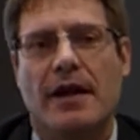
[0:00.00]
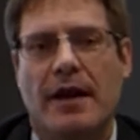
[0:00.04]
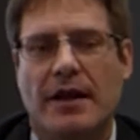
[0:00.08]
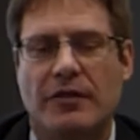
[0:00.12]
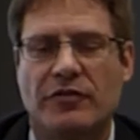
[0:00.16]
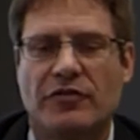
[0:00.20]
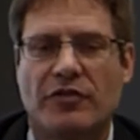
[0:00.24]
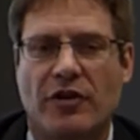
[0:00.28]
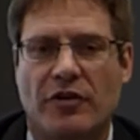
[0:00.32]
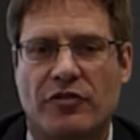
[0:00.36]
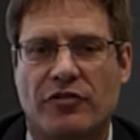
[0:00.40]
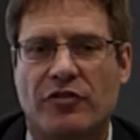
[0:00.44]

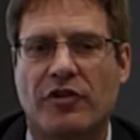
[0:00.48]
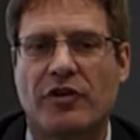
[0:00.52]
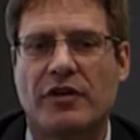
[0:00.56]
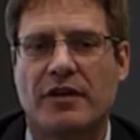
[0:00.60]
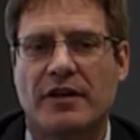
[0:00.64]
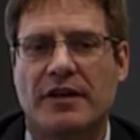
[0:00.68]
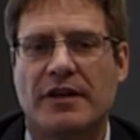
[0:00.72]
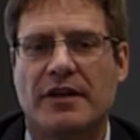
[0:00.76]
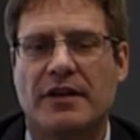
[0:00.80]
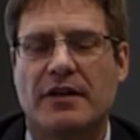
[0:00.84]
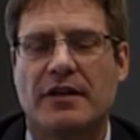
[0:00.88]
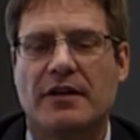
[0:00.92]
And so
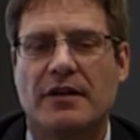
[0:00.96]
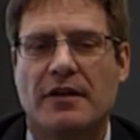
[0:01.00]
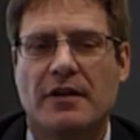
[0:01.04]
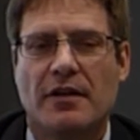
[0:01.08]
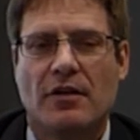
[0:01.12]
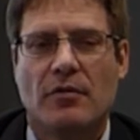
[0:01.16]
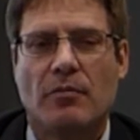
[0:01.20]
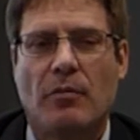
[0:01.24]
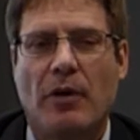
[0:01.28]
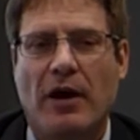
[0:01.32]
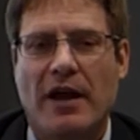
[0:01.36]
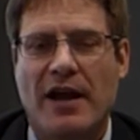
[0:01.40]
certainly
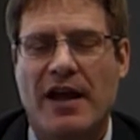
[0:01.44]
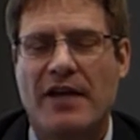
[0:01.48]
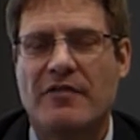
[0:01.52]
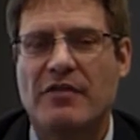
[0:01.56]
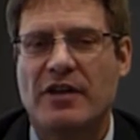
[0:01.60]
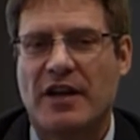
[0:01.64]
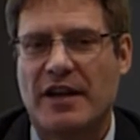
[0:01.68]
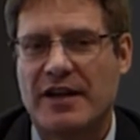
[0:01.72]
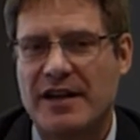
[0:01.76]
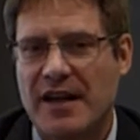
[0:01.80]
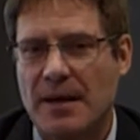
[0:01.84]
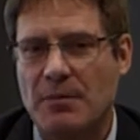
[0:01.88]
by
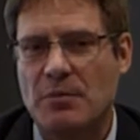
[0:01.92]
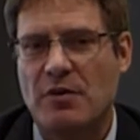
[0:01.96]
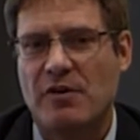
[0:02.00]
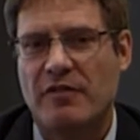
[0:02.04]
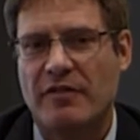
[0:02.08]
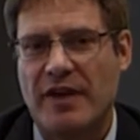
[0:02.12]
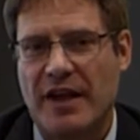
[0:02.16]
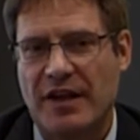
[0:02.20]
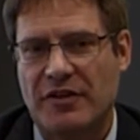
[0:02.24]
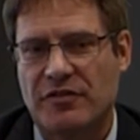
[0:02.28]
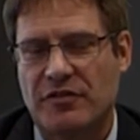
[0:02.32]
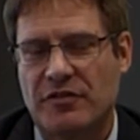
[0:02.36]
having a number
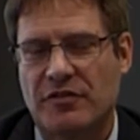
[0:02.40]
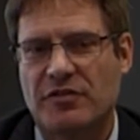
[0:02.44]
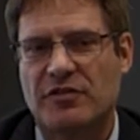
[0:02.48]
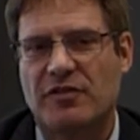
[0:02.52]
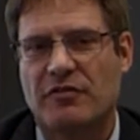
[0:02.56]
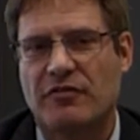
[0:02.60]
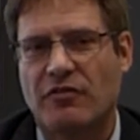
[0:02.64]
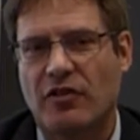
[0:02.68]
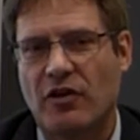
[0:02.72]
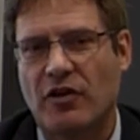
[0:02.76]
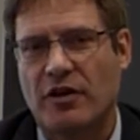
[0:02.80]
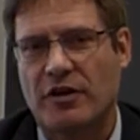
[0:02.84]
of
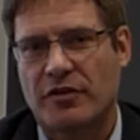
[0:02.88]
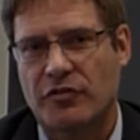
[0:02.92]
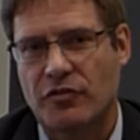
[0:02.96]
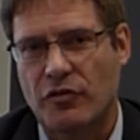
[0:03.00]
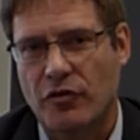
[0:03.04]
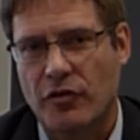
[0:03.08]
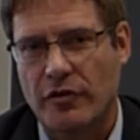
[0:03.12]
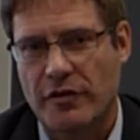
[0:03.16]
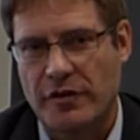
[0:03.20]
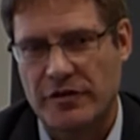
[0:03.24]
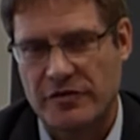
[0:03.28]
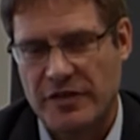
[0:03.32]
actions and following
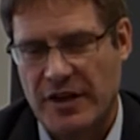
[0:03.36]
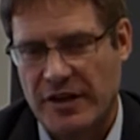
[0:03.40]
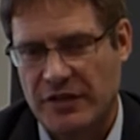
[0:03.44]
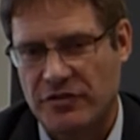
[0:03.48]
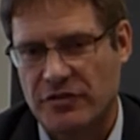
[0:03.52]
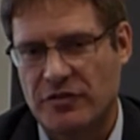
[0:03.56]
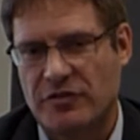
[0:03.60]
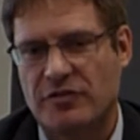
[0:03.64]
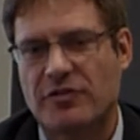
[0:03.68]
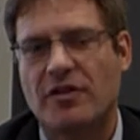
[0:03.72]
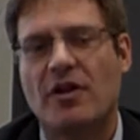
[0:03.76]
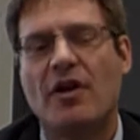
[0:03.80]
through on those
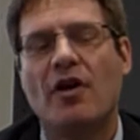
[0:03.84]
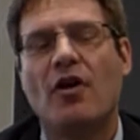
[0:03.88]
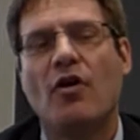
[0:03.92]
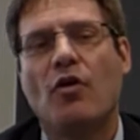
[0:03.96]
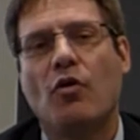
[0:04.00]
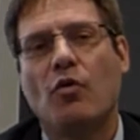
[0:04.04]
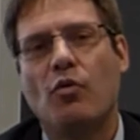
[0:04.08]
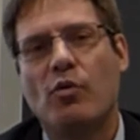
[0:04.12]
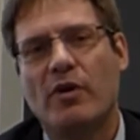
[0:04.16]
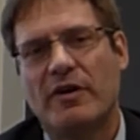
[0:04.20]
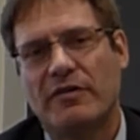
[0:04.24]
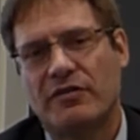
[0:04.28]
actions,
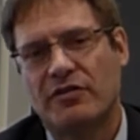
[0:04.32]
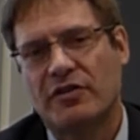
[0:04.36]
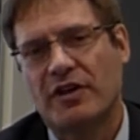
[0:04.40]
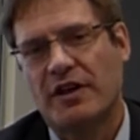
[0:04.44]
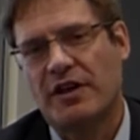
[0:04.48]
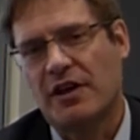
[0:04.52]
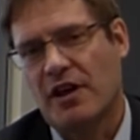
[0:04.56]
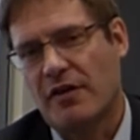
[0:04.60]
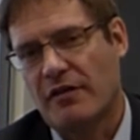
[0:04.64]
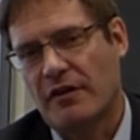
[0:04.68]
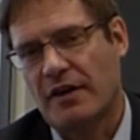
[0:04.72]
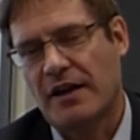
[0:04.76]
we've
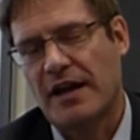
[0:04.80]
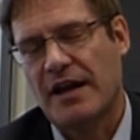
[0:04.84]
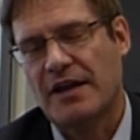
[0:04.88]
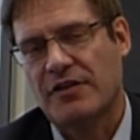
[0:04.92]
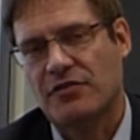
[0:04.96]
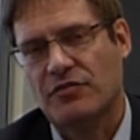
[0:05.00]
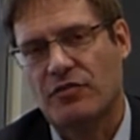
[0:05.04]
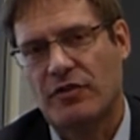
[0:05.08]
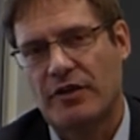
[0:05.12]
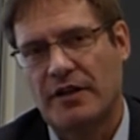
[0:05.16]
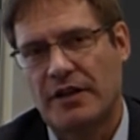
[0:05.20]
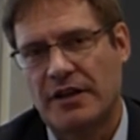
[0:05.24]
seen over the
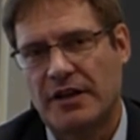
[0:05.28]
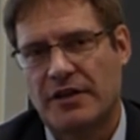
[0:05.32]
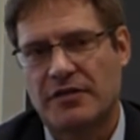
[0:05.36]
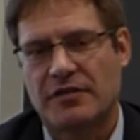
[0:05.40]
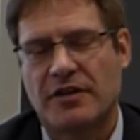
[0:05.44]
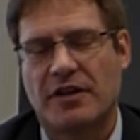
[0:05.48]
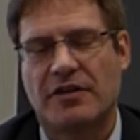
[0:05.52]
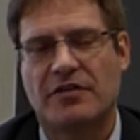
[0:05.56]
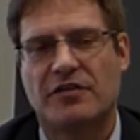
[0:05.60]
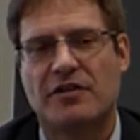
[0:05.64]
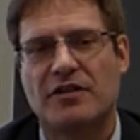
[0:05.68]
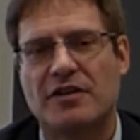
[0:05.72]
last 3
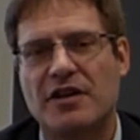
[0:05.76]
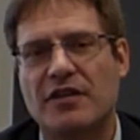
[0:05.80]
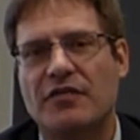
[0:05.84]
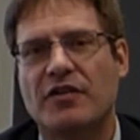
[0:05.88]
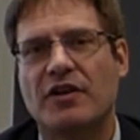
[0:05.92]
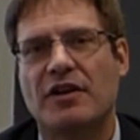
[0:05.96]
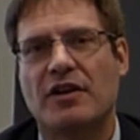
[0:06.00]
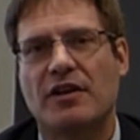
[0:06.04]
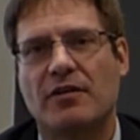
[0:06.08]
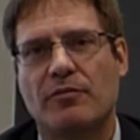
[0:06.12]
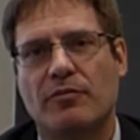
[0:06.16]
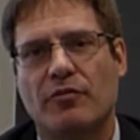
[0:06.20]
years a
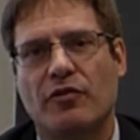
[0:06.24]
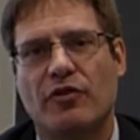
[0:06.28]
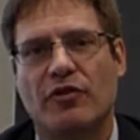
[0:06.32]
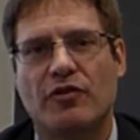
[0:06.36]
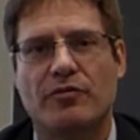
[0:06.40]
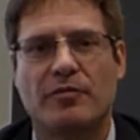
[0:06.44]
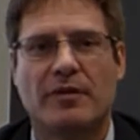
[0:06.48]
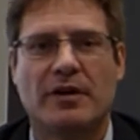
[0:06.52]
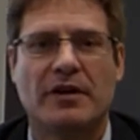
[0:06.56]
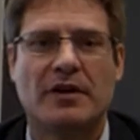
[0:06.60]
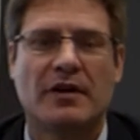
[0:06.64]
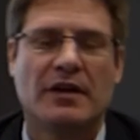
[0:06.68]
significant
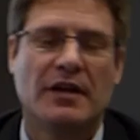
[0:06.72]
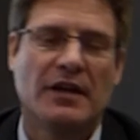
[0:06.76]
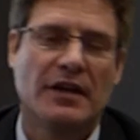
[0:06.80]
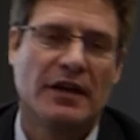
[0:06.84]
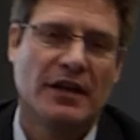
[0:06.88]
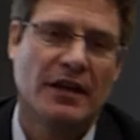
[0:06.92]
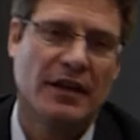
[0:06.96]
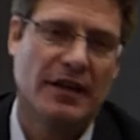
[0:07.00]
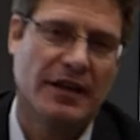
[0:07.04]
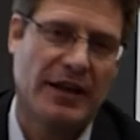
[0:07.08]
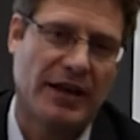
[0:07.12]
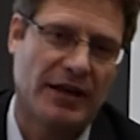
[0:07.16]
improvement
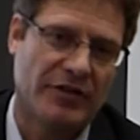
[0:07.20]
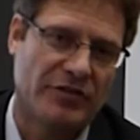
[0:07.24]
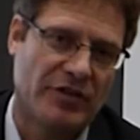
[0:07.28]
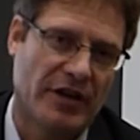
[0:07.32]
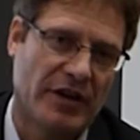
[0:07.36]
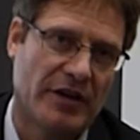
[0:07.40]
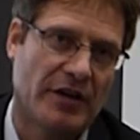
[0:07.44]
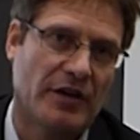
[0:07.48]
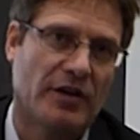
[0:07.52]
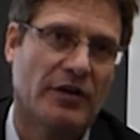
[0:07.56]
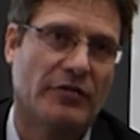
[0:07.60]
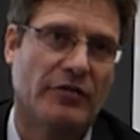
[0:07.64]
in our
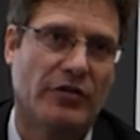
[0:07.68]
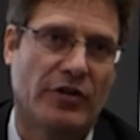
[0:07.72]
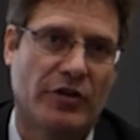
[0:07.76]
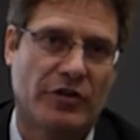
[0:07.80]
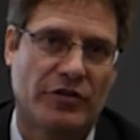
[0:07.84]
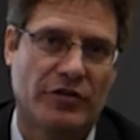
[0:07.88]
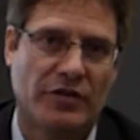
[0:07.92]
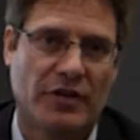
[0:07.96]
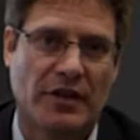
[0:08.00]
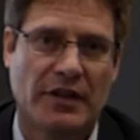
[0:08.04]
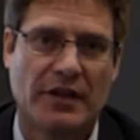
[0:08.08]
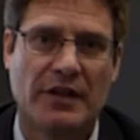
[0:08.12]
gender
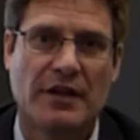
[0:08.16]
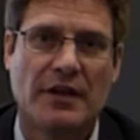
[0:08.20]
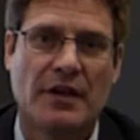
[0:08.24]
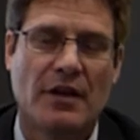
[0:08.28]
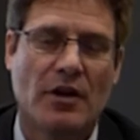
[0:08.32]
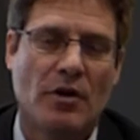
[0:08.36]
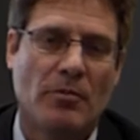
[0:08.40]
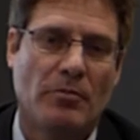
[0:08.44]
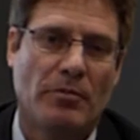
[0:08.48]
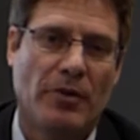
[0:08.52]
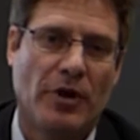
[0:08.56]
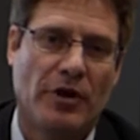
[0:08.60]
diversity,
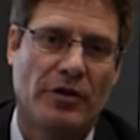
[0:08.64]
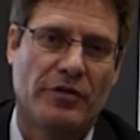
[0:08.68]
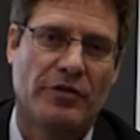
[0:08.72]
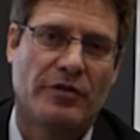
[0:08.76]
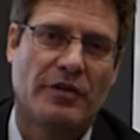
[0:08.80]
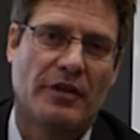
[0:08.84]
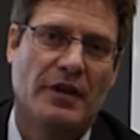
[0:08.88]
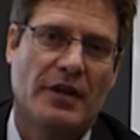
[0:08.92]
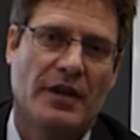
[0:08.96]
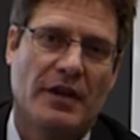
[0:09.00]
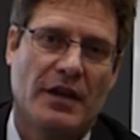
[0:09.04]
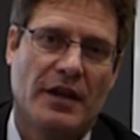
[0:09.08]

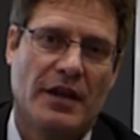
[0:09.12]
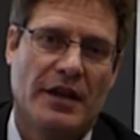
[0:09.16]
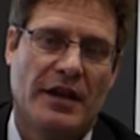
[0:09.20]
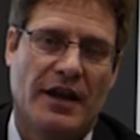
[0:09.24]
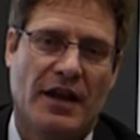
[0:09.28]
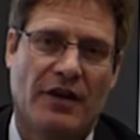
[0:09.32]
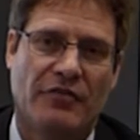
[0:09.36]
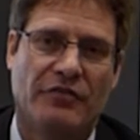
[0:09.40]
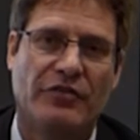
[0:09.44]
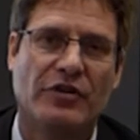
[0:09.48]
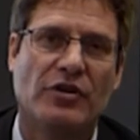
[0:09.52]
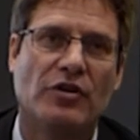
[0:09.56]
both
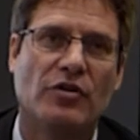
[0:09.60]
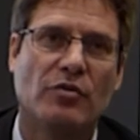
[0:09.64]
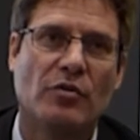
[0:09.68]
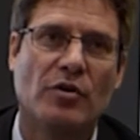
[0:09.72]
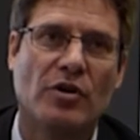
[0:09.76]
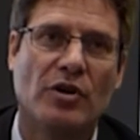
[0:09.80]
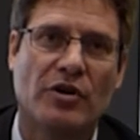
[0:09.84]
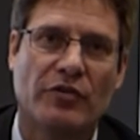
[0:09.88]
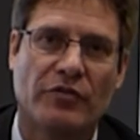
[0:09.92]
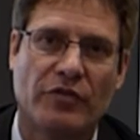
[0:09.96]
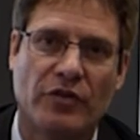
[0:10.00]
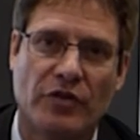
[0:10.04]
in our field
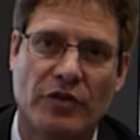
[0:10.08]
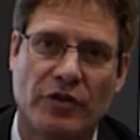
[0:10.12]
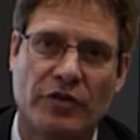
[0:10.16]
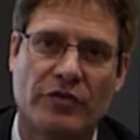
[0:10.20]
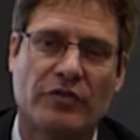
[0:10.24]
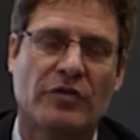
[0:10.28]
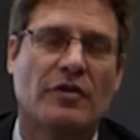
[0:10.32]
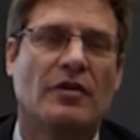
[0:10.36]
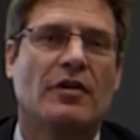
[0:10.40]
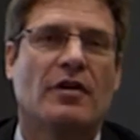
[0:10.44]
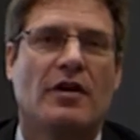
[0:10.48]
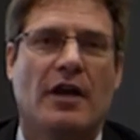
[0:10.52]

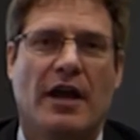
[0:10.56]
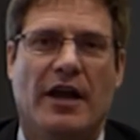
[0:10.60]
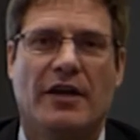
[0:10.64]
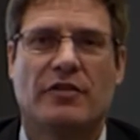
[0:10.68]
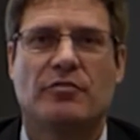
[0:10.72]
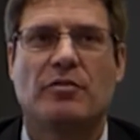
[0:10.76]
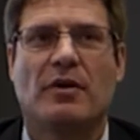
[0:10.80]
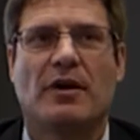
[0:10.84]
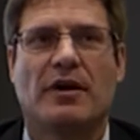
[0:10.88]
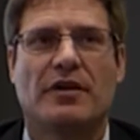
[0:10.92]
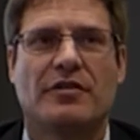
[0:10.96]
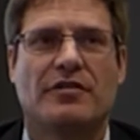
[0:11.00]
workforce
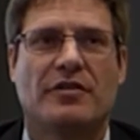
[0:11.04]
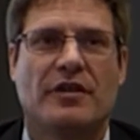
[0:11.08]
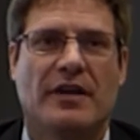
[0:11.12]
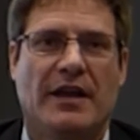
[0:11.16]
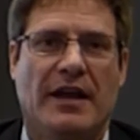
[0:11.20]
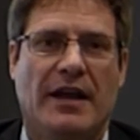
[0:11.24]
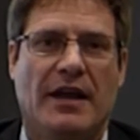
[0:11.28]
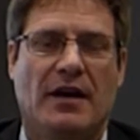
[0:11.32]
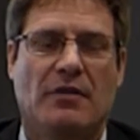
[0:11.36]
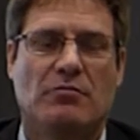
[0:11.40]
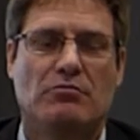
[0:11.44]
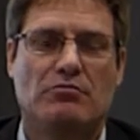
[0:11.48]
as well as
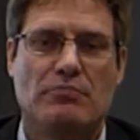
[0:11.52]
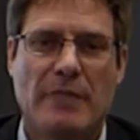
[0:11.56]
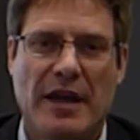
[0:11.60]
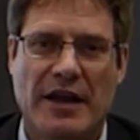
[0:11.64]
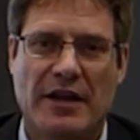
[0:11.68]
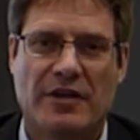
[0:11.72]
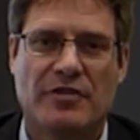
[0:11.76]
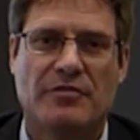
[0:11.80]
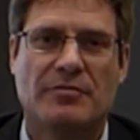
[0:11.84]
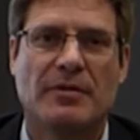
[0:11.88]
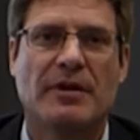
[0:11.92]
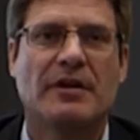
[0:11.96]
in our
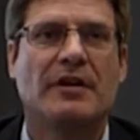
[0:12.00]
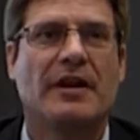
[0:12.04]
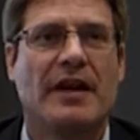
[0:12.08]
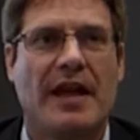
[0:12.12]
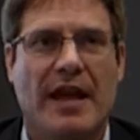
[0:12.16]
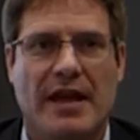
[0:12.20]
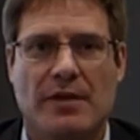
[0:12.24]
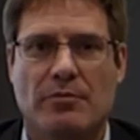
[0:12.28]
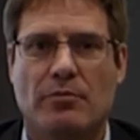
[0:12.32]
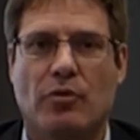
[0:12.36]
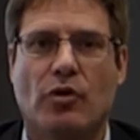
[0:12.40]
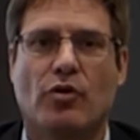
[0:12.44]
management
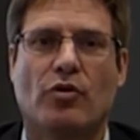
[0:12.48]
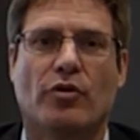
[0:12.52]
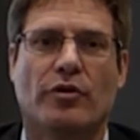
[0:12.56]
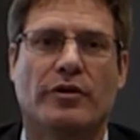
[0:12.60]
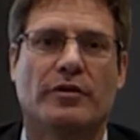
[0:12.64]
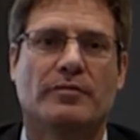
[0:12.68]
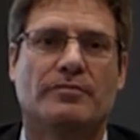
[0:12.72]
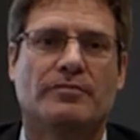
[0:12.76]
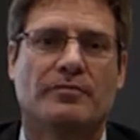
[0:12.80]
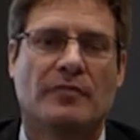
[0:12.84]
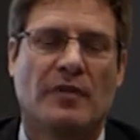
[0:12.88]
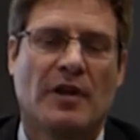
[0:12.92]
and board.